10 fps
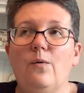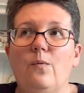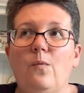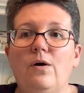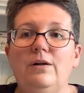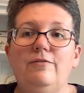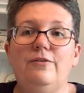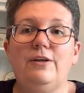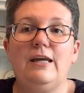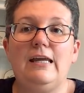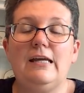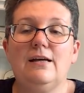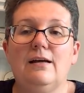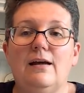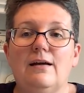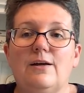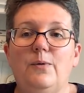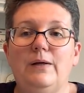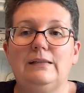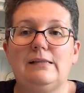One of the
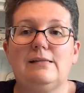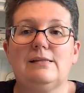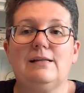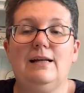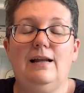quilts